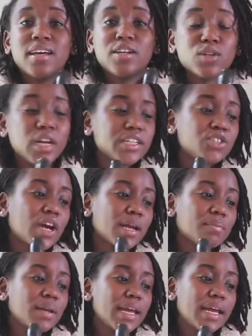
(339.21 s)
So let's try and
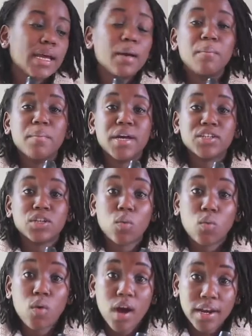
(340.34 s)
play measure
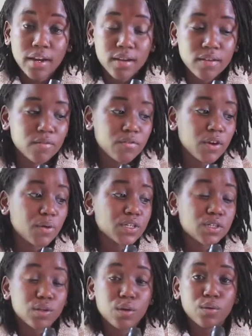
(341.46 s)
1 very
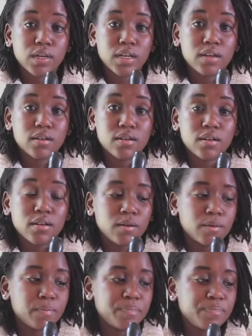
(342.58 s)
slowly.
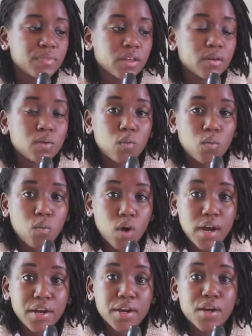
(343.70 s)

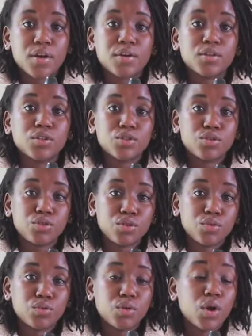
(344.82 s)
1,
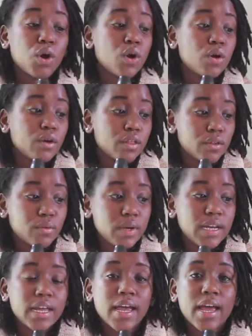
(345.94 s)
2,
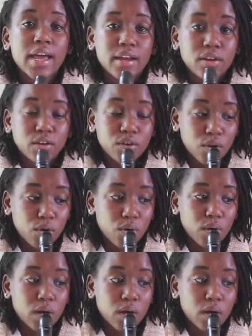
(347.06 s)
3, and go.